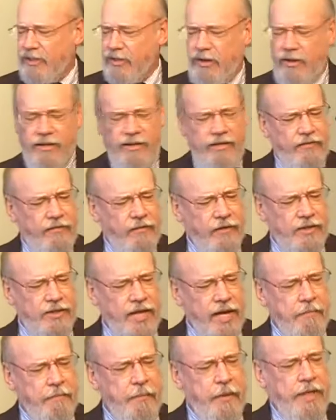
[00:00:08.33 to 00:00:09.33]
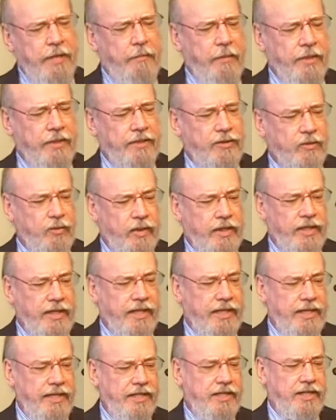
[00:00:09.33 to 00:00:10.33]
You know, for some people, it's
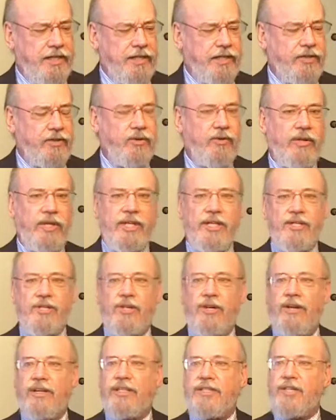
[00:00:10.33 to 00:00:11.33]
really easy to do Easter.